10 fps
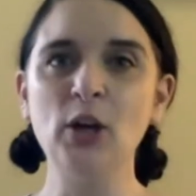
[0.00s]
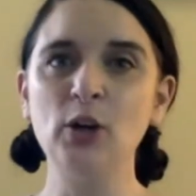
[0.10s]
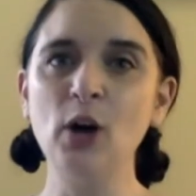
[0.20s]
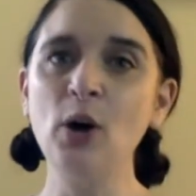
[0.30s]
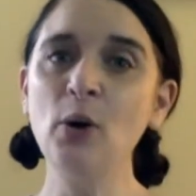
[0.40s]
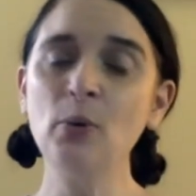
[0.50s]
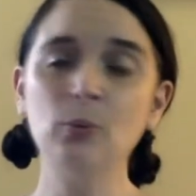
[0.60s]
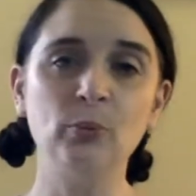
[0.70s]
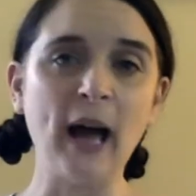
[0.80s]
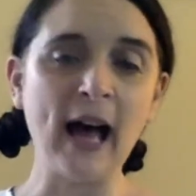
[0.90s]
Go
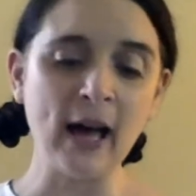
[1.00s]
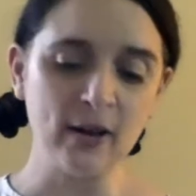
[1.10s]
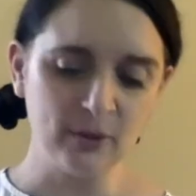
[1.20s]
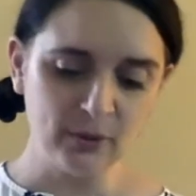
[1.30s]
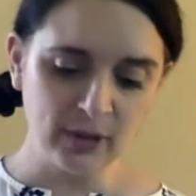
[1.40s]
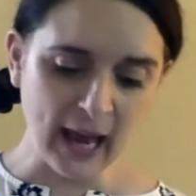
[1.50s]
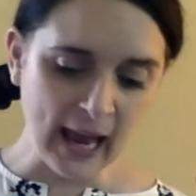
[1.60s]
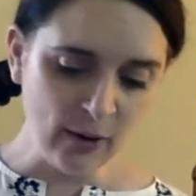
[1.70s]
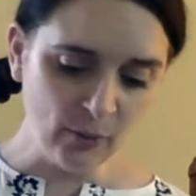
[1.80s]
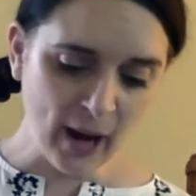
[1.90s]
round
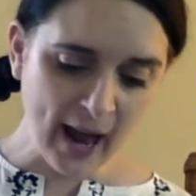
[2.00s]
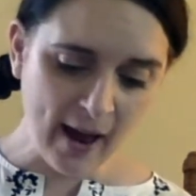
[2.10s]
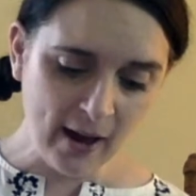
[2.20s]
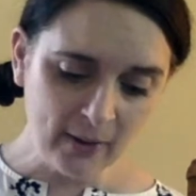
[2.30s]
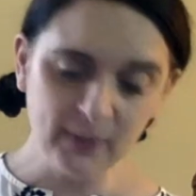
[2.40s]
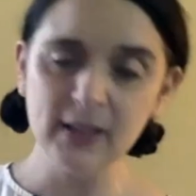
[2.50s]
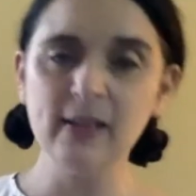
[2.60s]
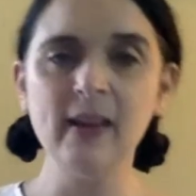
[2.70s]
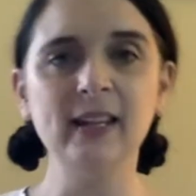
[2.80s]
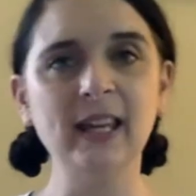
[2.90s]
and round
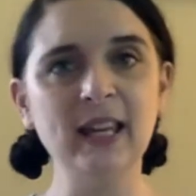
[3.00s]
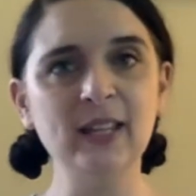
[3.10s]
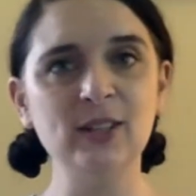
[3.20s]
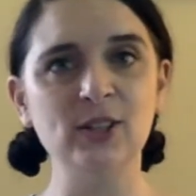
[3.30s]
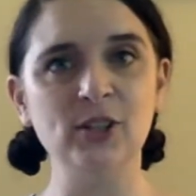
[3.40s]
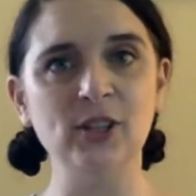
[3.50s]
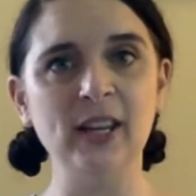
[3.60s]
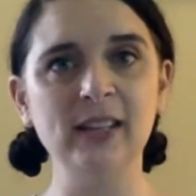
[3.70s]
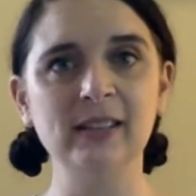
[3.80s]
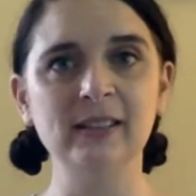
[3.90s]
the
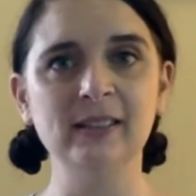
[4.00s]
kitchen.